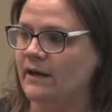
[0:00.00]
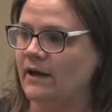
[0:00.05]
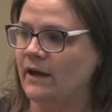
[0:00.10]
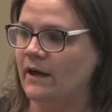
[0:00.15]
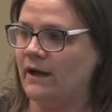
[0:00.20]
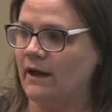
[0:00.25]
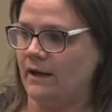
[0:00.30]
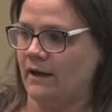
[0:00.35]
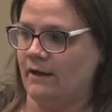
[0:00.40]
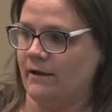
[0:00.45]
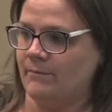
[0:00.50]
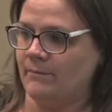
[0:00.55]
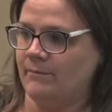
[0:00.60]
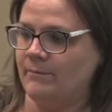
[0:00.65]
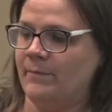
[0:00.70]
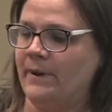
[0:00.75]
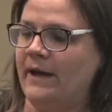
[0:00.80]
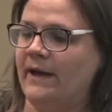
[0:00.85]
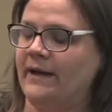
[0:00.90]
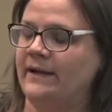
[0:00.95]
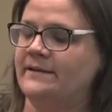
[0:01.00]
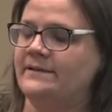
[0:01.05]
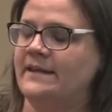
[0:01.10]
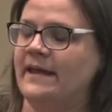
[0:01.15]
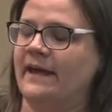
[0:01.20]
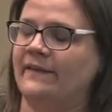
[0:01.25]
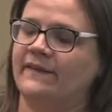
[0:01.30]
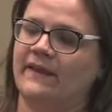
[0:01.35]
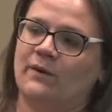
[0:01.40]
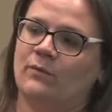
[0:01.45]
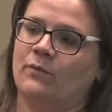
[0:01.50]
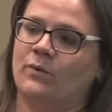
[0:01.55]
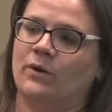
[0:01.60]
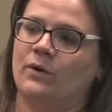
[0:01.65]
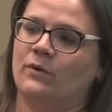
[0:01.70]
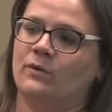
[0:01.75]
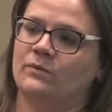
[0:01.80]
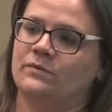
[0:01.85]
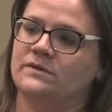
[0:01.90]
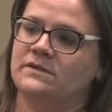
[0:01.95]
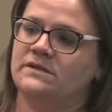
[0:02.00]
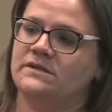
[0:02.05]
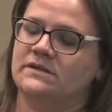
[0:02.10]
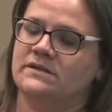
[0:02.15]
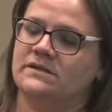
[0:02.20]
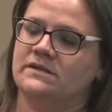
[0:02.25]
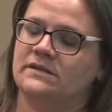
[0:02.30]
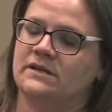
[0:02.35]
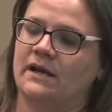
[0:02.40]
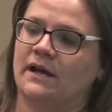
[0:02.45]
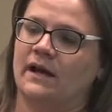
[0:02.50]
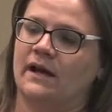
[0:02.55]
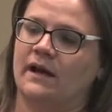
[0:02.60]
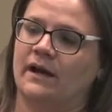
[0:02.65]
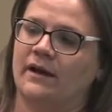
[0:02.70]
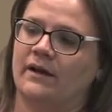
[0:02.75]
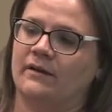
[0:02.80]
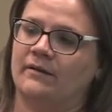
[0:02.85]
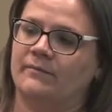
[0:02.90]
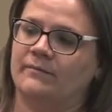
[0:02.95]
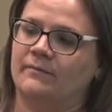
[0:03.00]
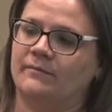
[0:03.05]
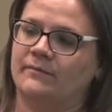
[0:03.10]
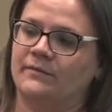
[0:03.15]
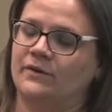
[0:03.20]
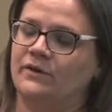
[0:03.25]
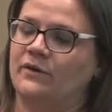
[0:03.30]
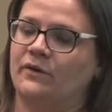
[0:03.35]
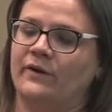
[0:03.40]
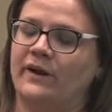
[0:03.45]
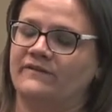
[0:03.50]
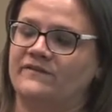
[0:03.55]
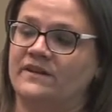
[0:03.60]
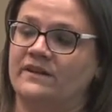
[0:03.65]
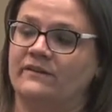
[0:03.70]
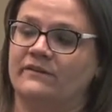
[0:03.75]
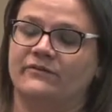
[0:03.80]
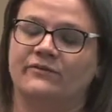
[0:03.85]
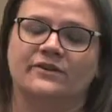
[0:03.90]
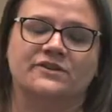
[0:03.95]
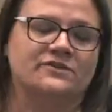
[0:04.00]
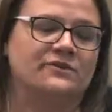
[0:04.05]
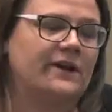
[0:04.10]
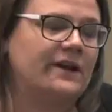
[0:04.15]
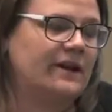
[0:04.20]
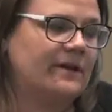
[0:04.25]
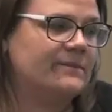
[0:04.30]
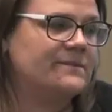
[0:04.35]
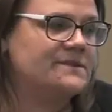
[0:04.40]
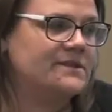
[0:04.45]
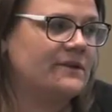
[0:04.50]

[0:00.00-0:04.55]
um, but that they won't, um, you don't have to refrigerate them.